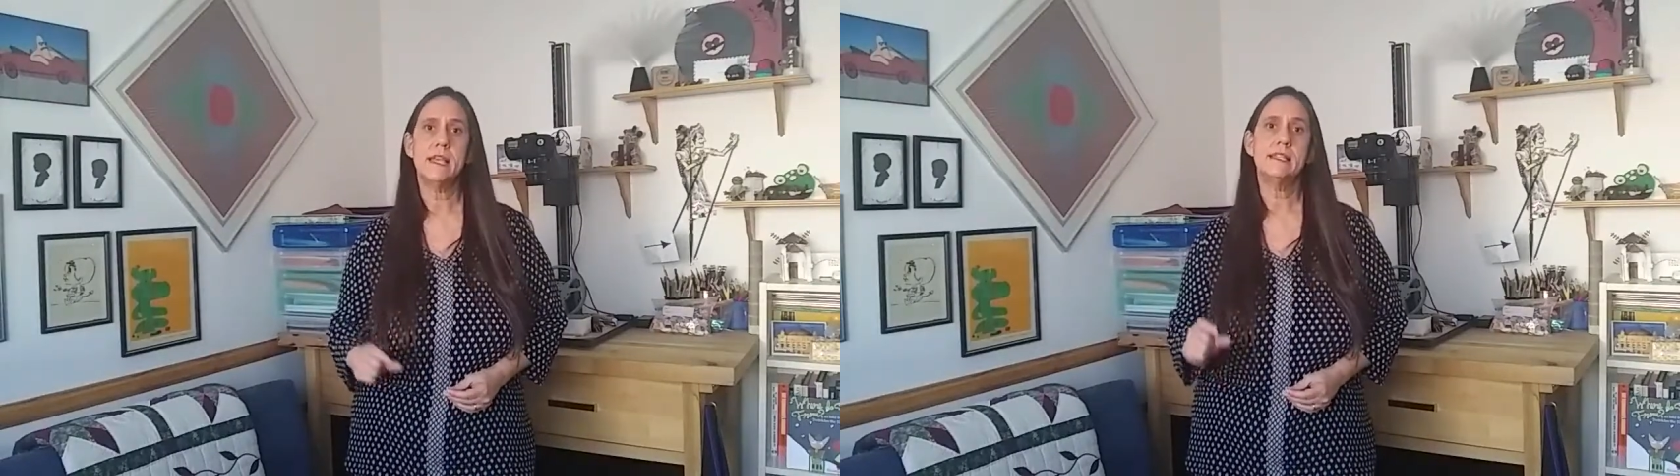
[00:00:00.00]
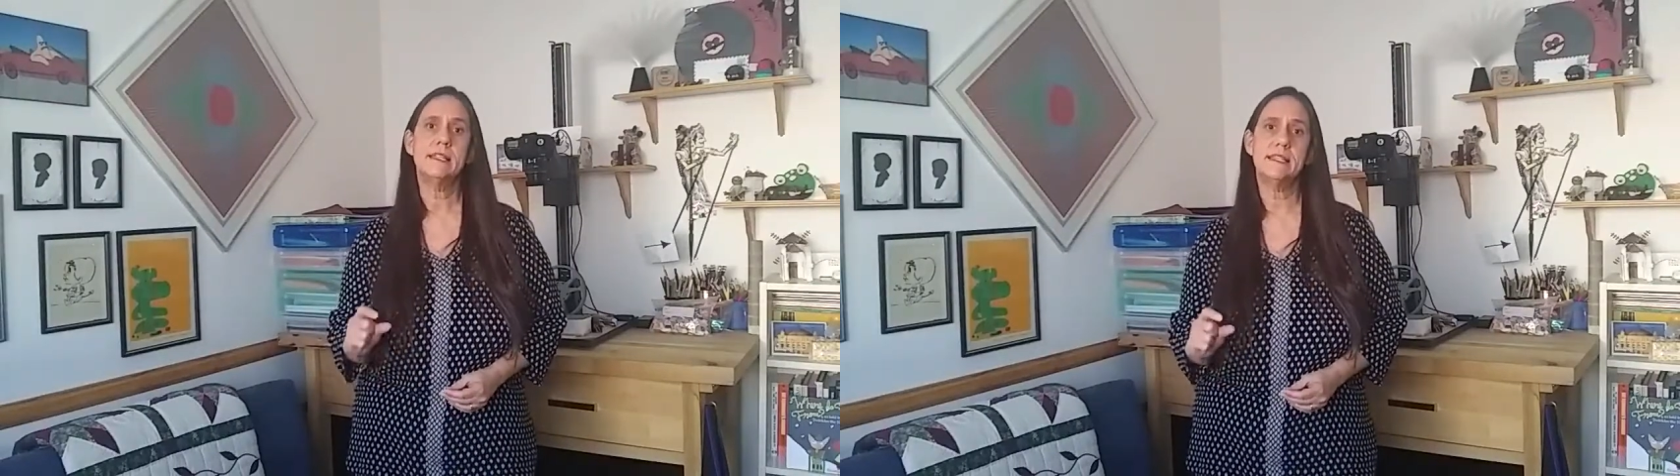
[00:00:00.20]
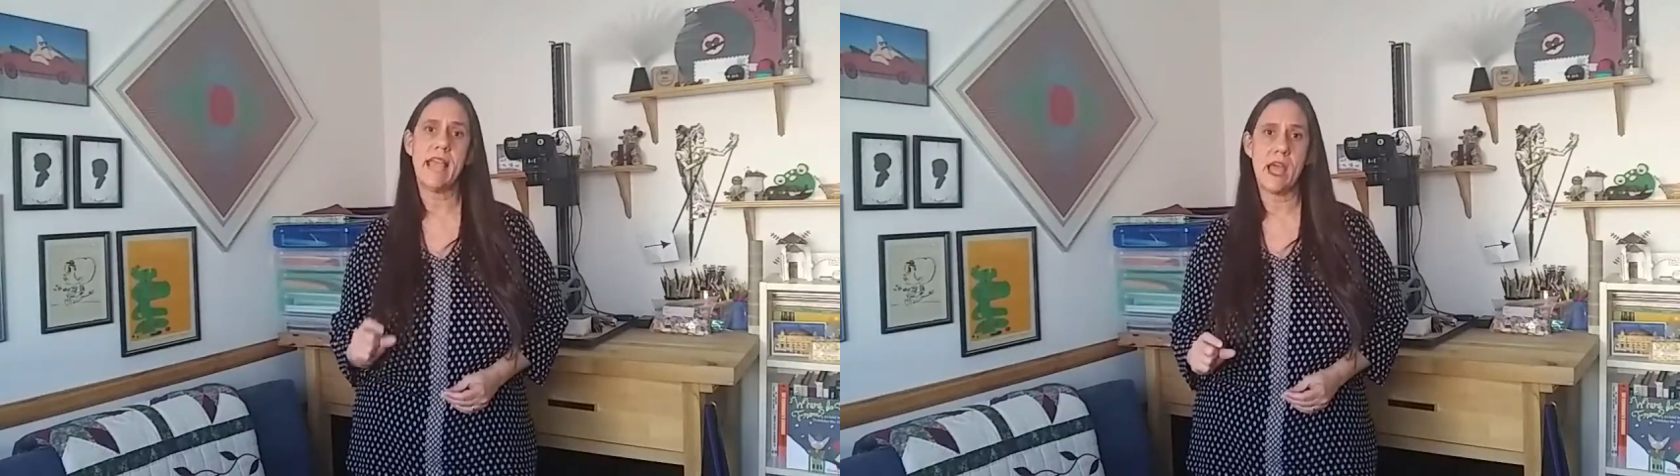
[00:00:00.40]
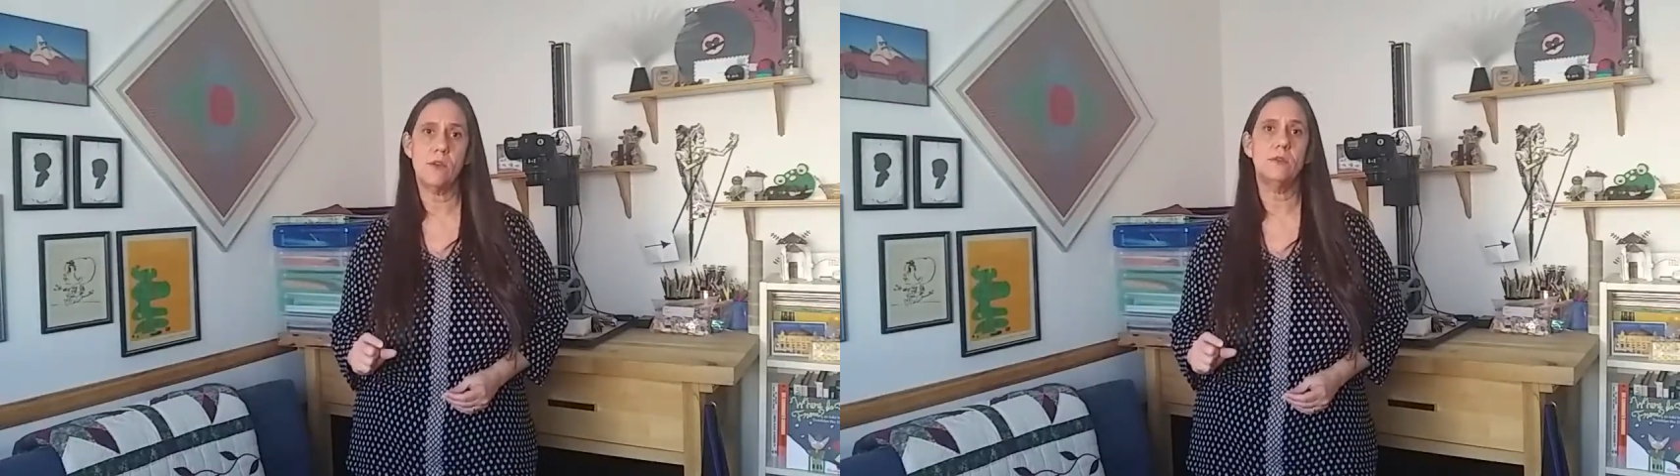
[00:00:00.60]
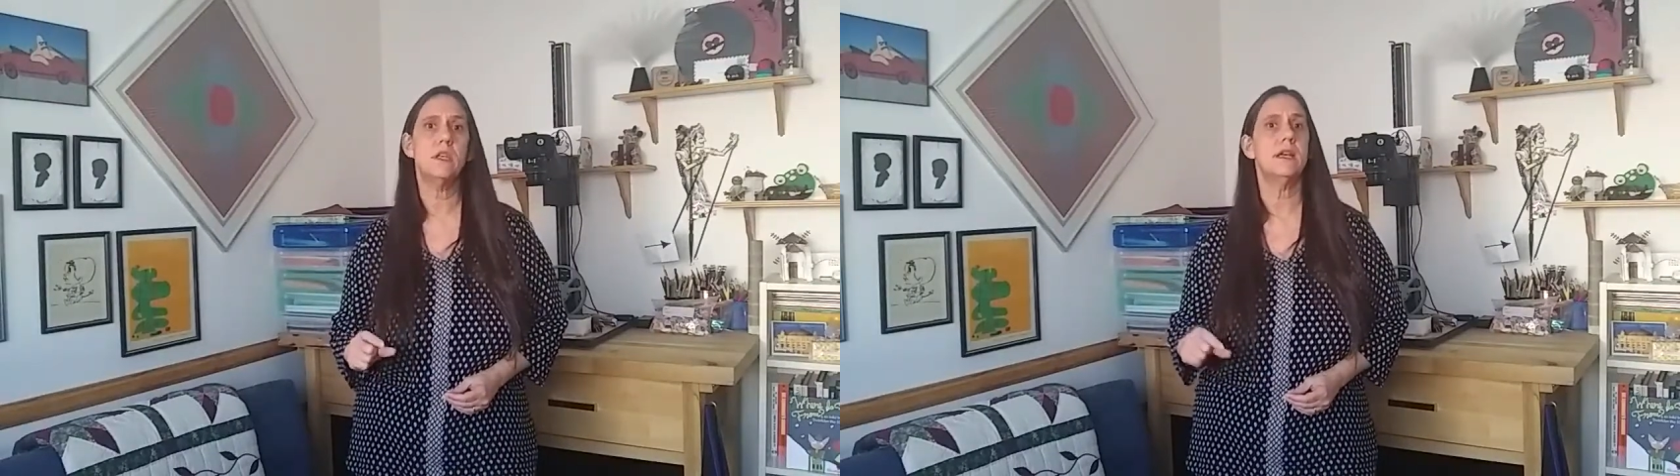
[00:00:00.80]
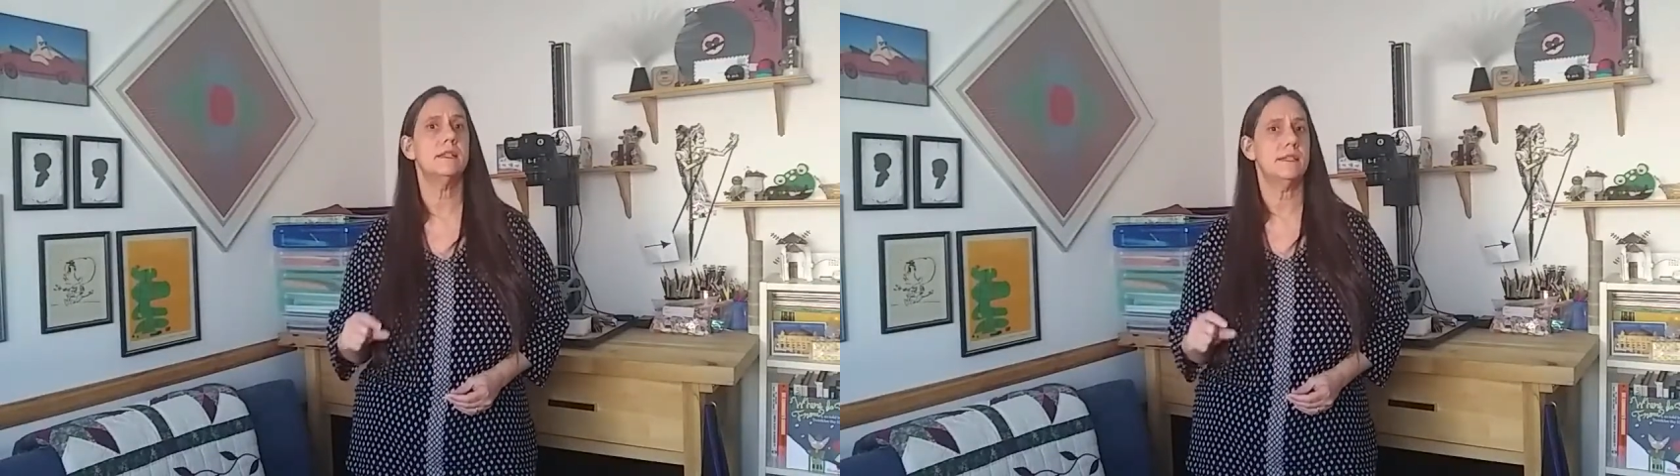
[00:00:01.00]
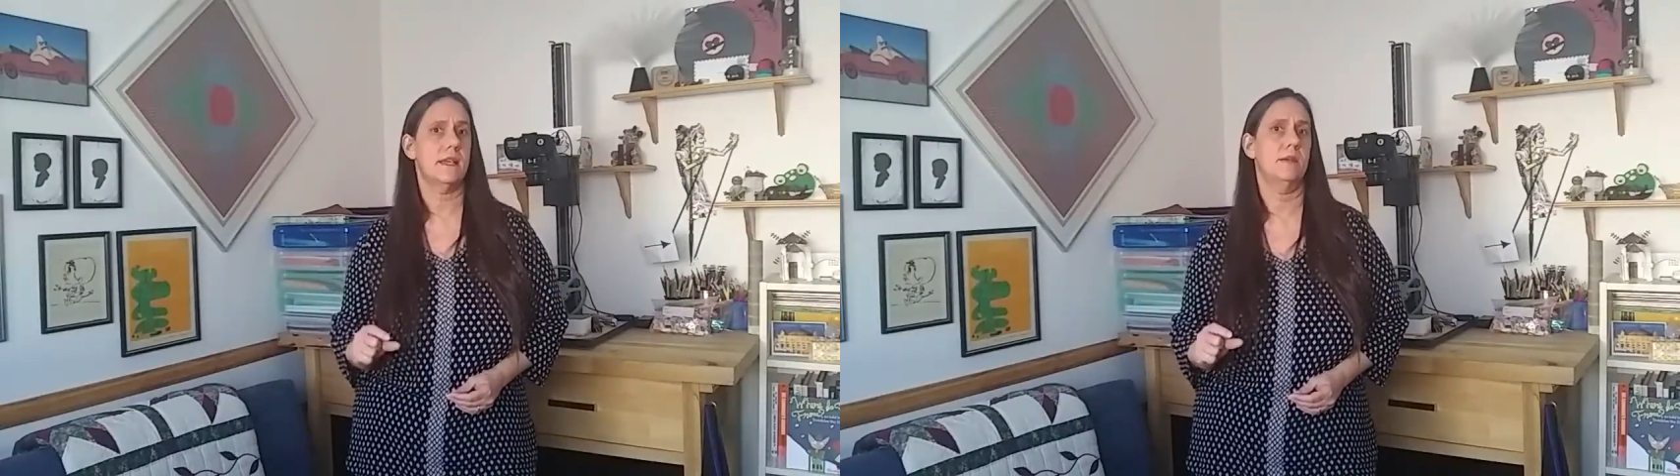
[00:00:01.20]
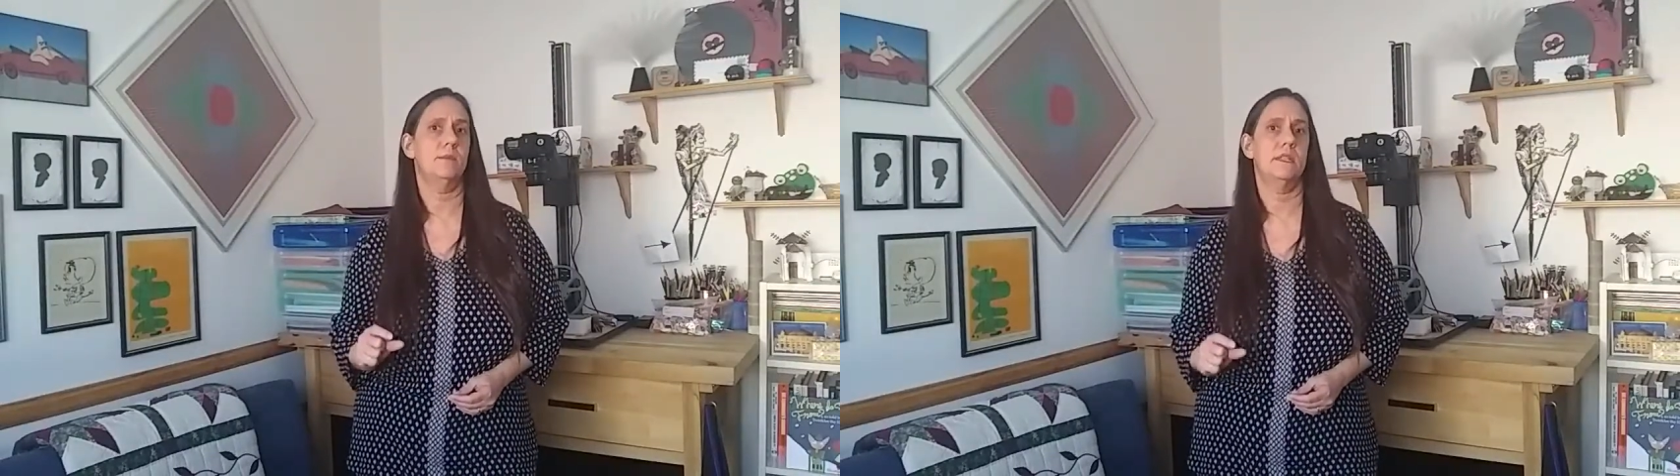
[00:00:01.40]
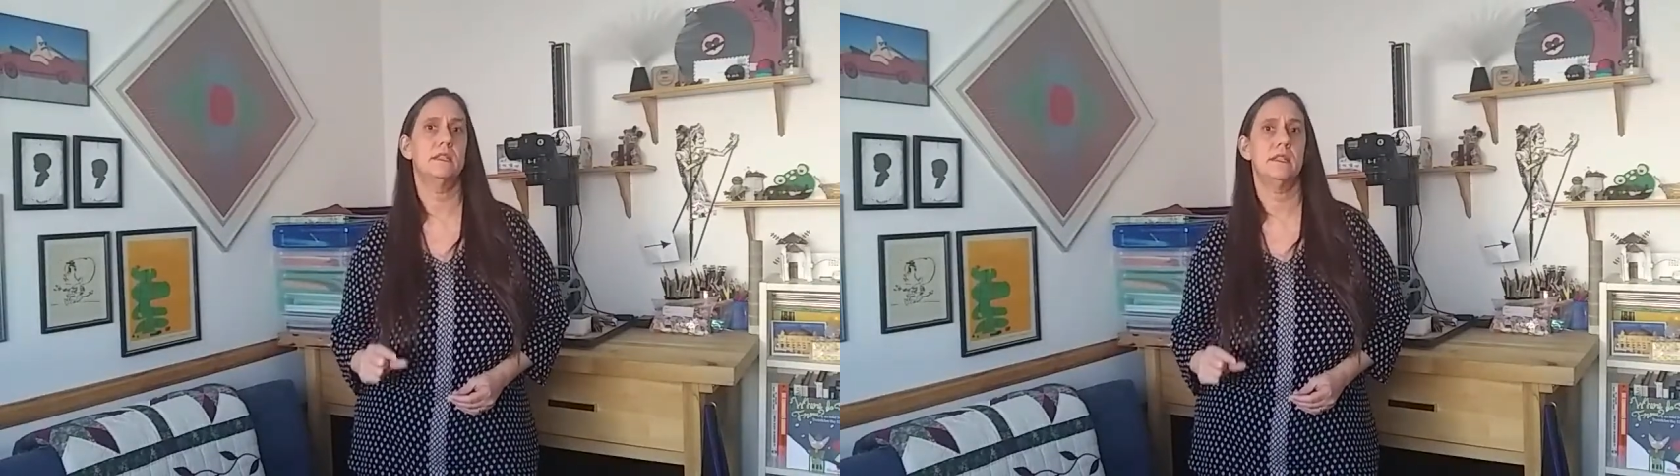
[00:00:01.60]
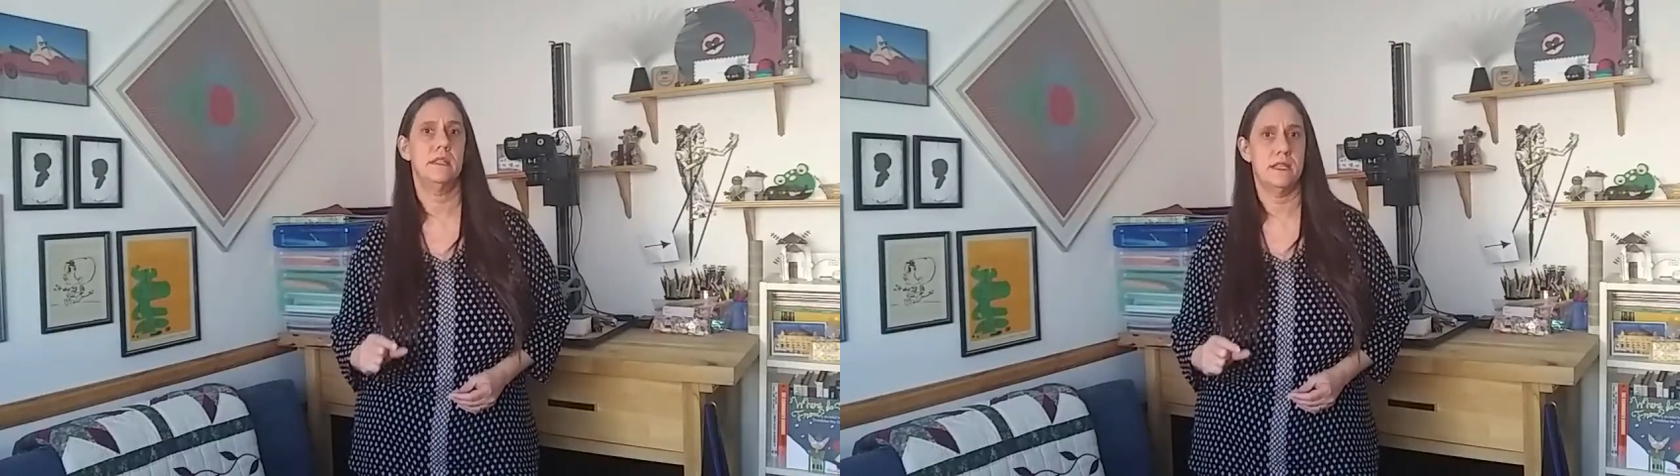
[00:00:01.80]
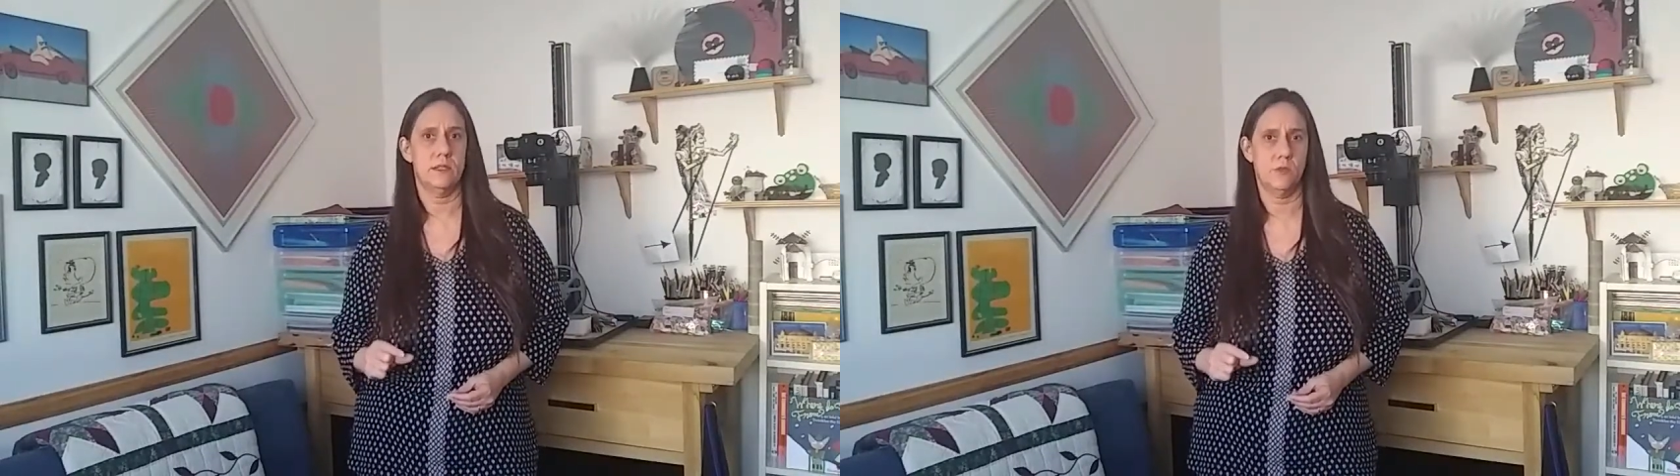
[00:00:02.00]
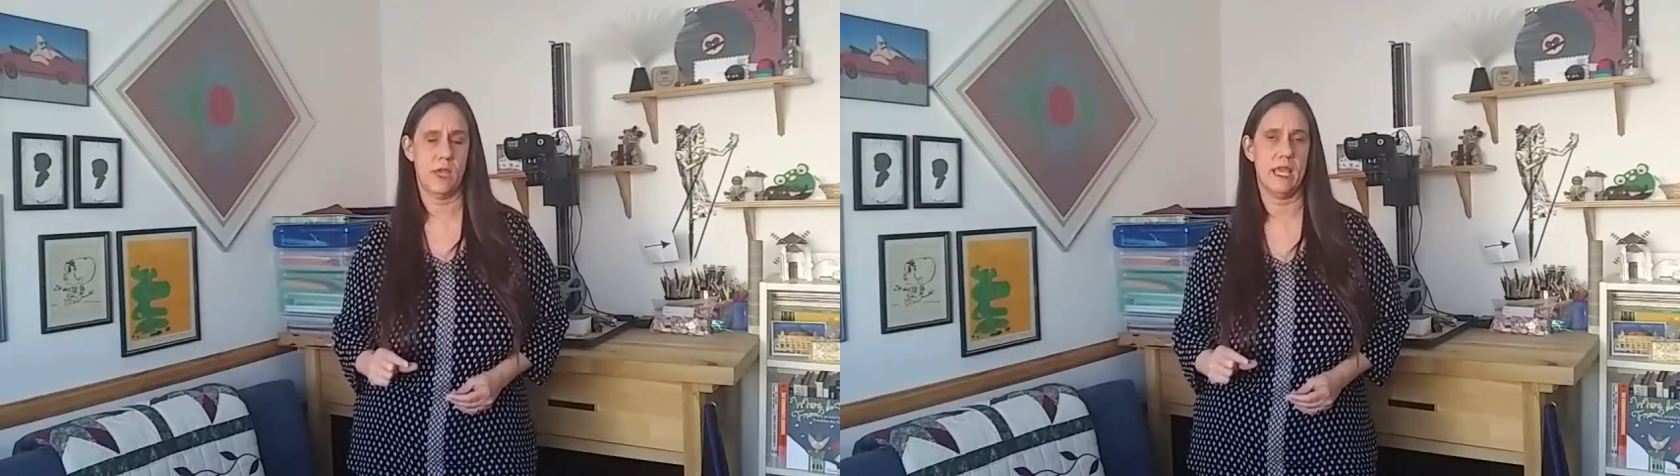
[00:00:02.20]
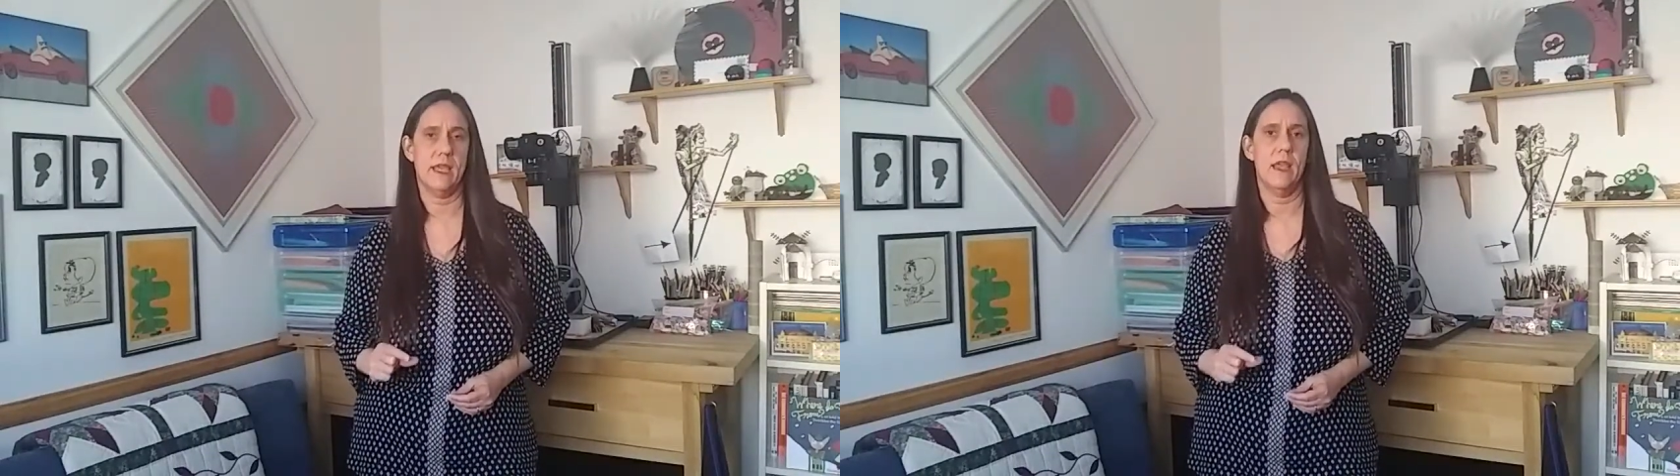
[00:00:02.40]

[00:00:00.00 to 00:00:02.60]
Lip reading: sound assignment this week.